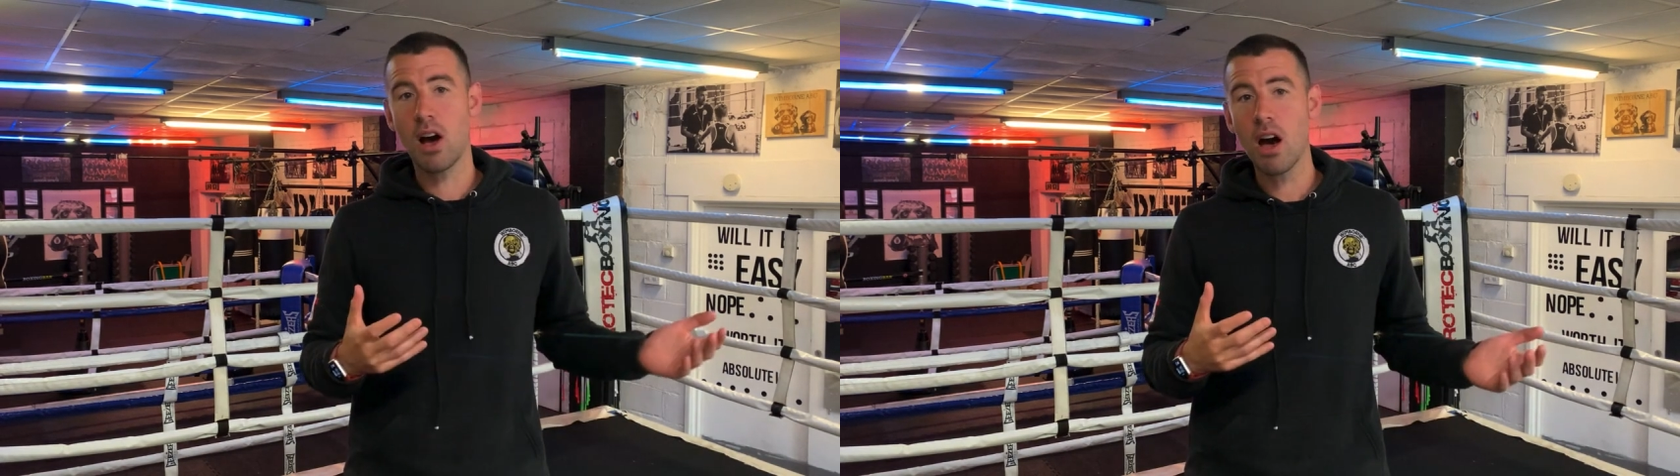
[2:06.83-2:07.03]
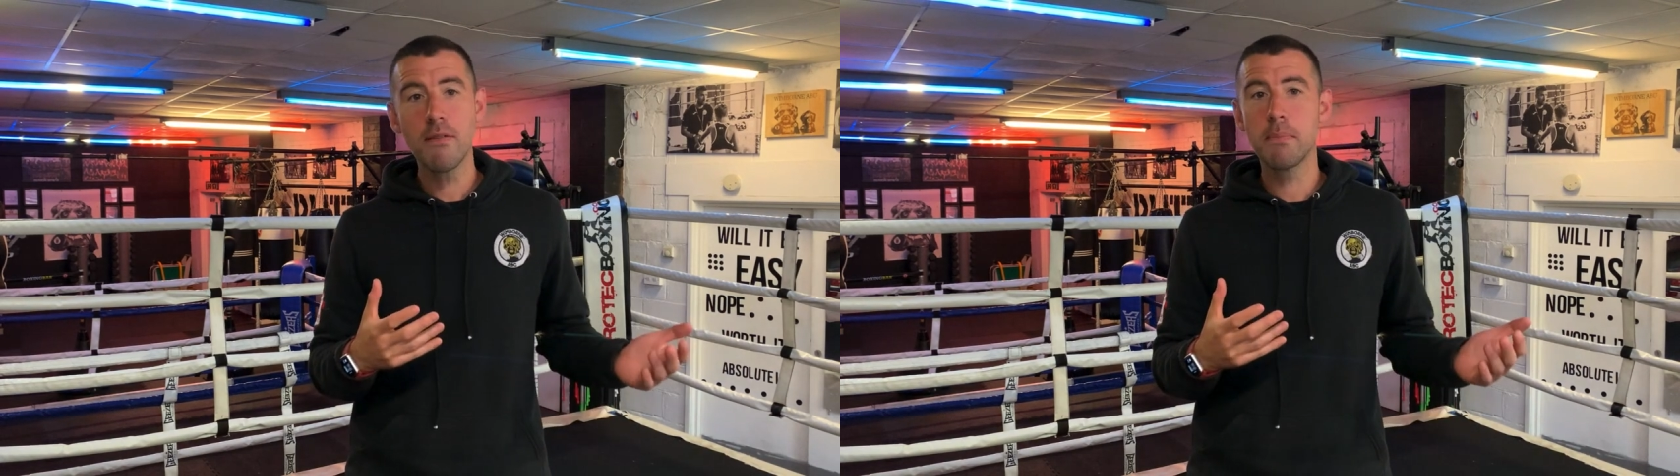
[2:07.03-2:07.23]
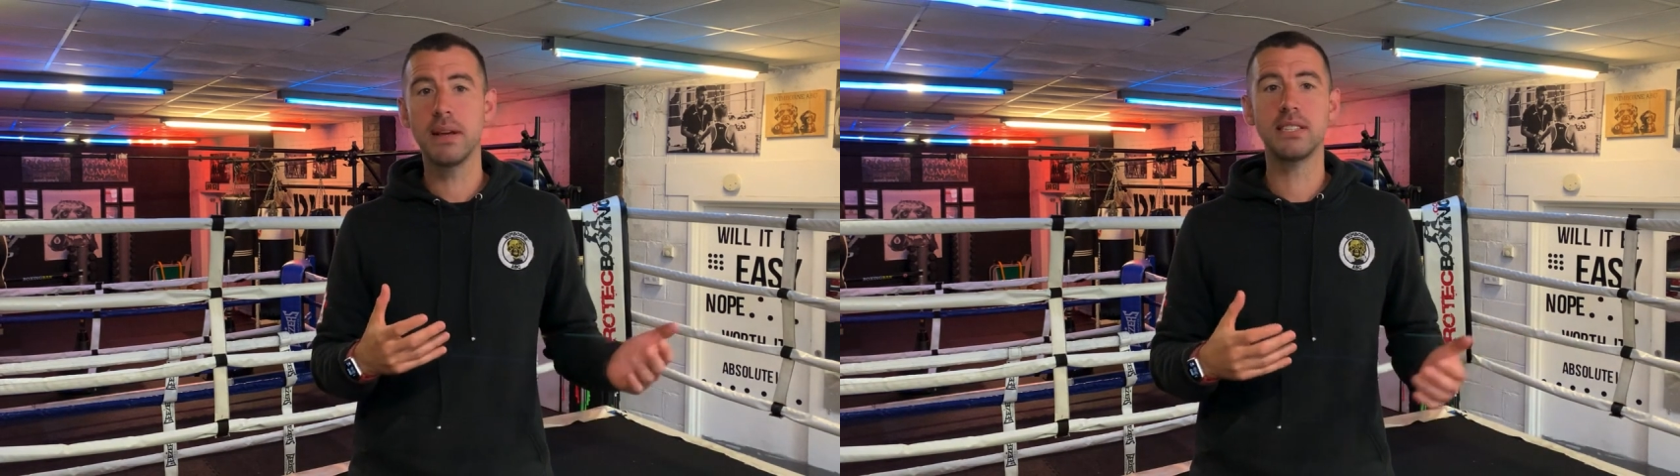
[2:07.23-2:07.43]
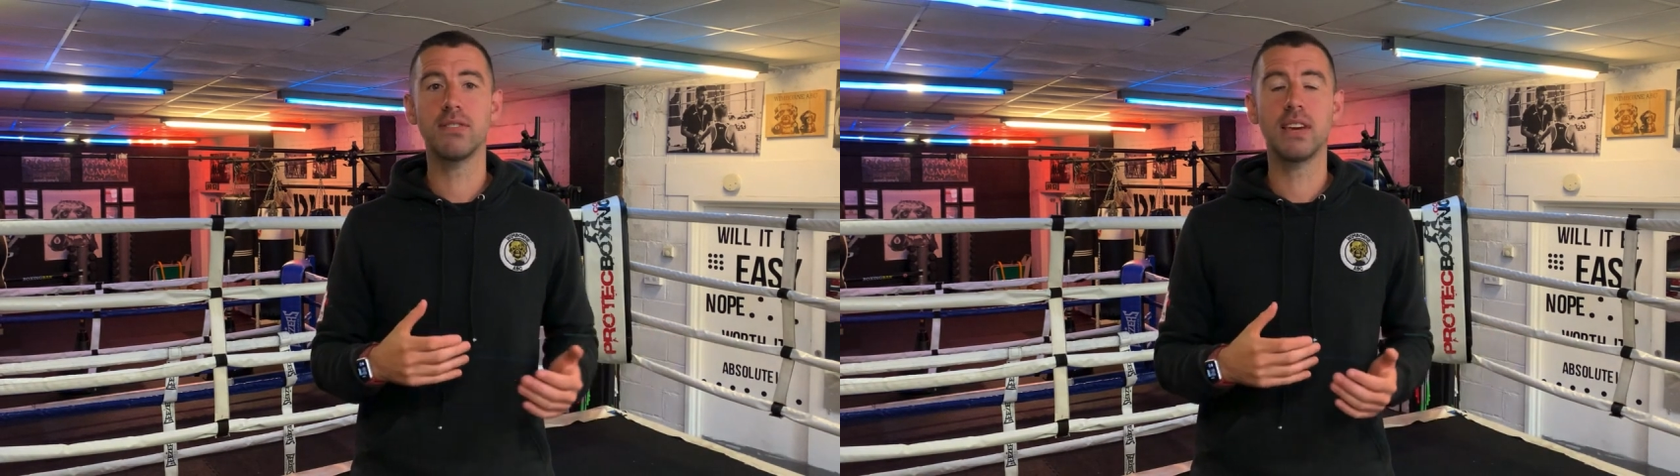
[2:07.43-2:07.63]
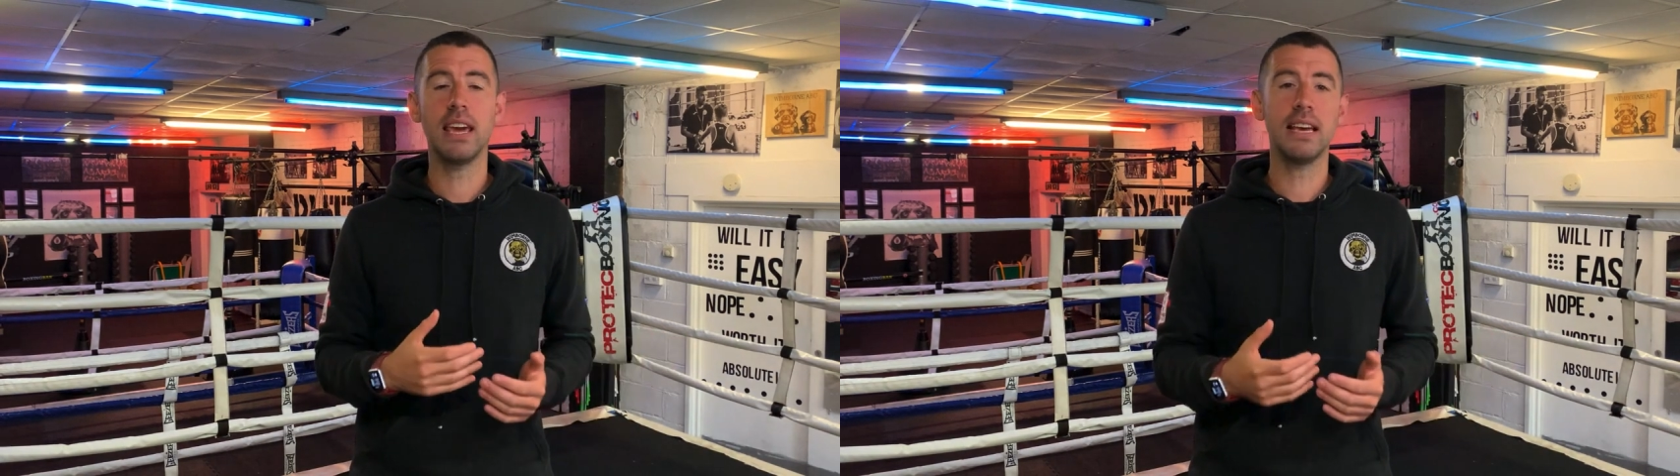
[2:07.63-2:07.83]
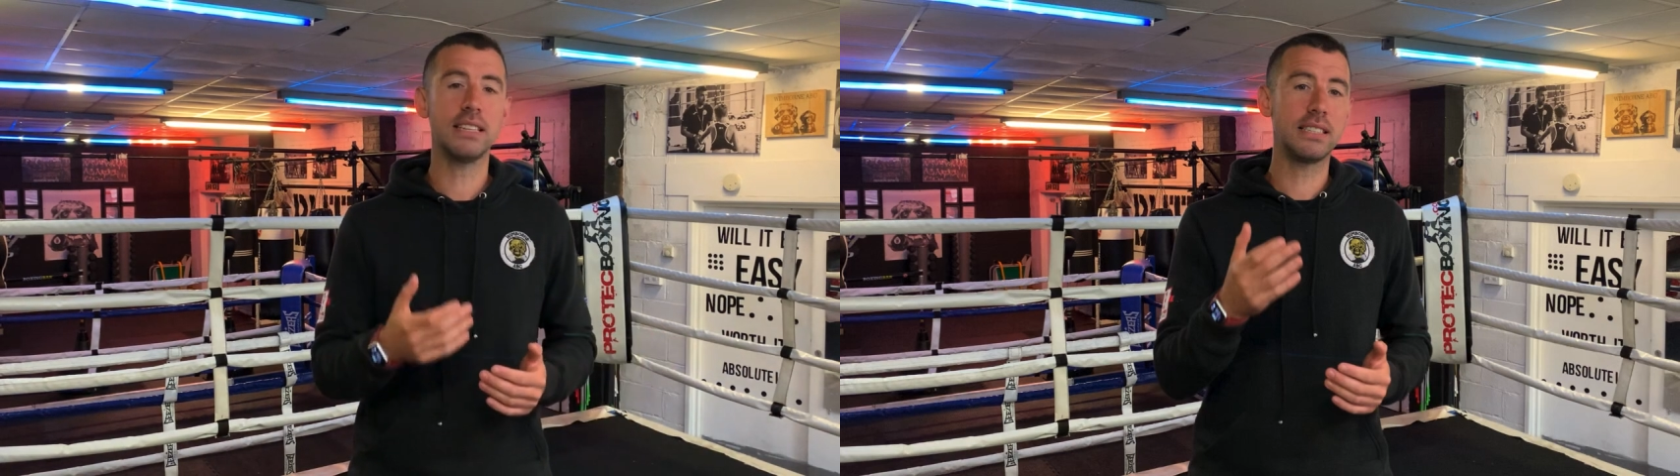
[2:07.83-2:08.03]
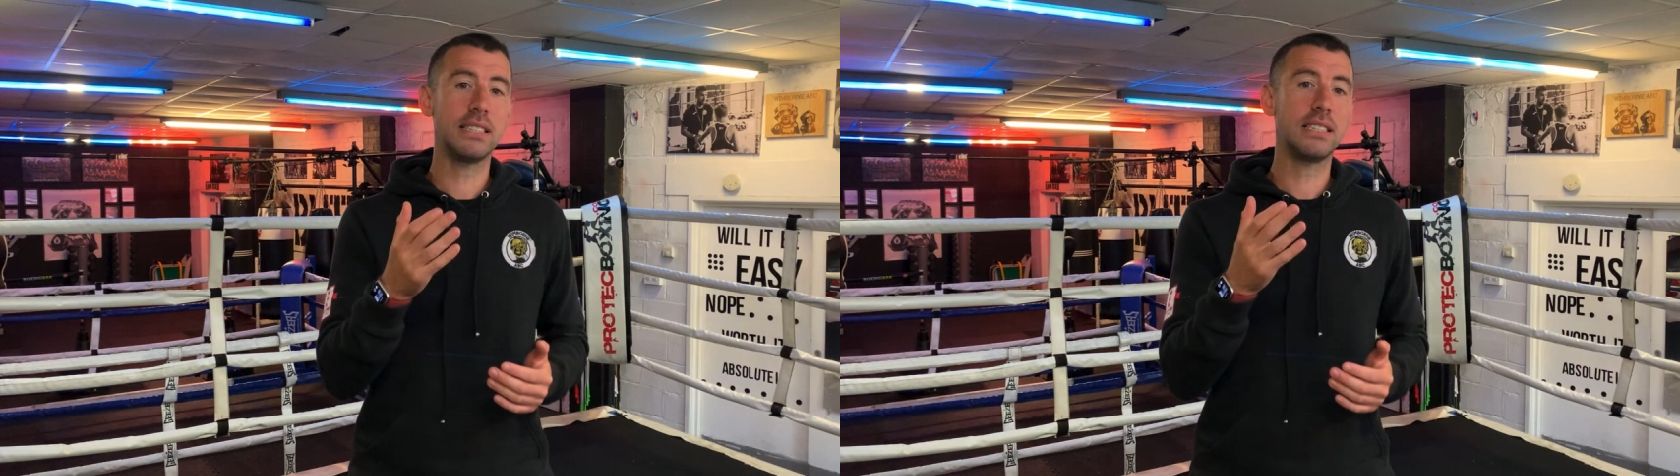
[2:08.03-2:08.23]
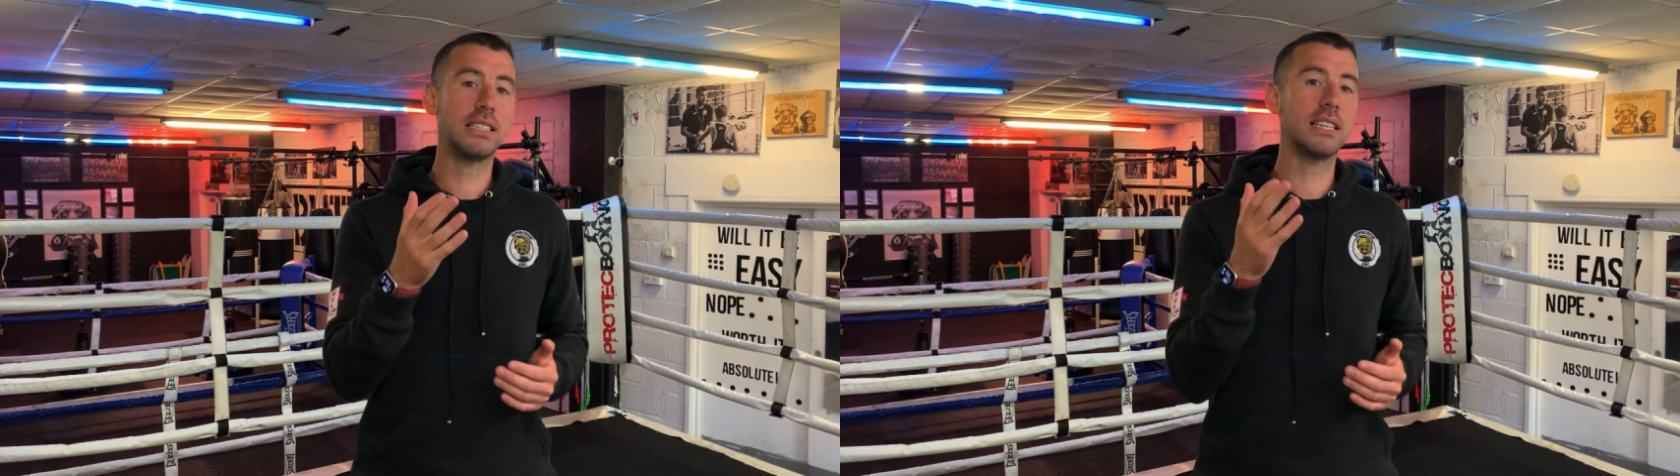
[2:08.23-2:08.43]
other bits of kit
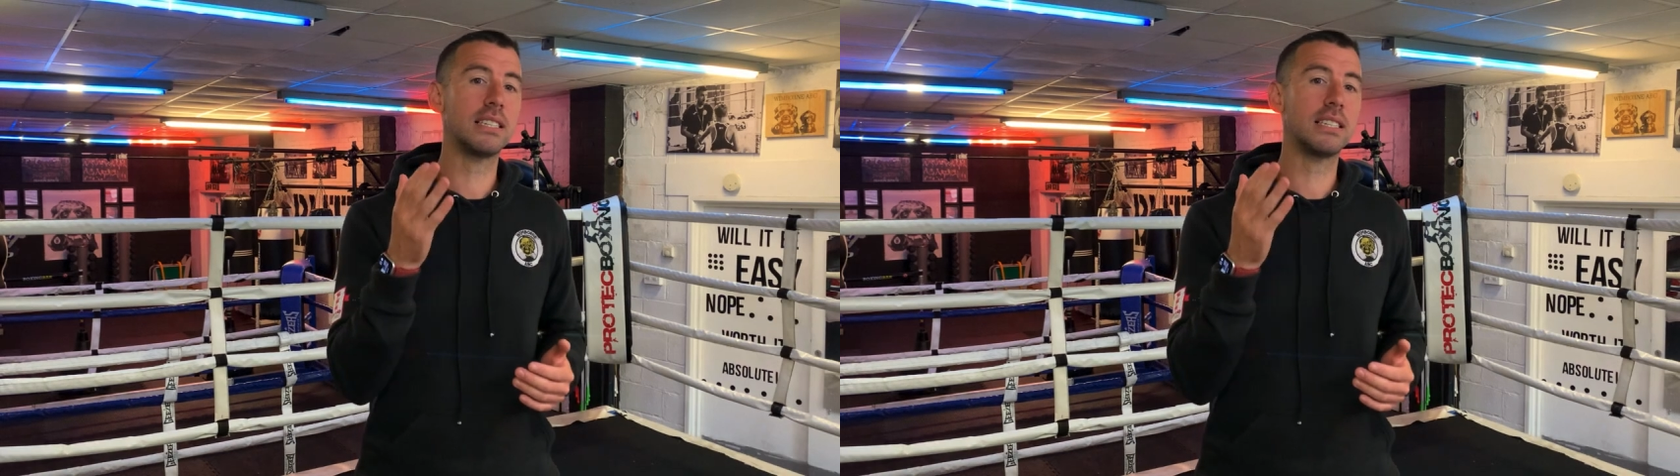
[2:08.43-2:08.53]
to